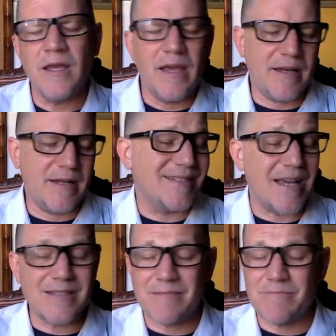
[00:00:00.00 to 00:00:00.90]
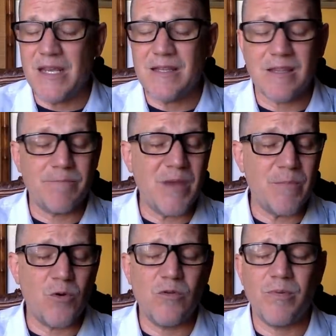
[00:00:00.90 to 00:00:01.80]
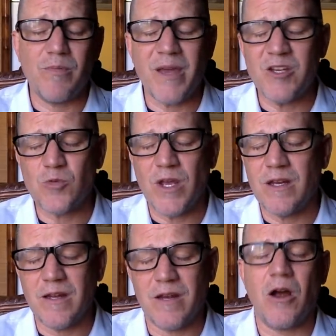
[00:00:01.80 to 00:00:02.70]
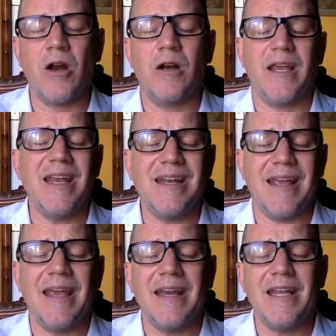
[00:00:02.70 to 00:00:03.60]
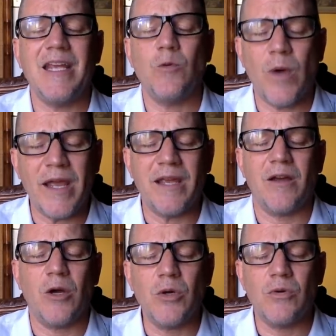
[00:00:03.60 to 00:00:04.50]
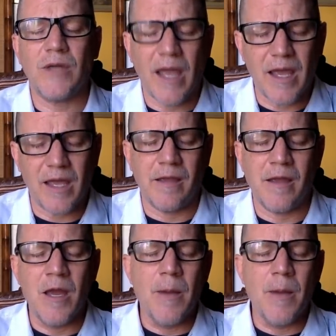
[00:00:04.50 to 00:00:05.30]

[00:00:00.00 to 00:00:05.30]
And it doesn't mean that the people who perpetuated it are in any way okay.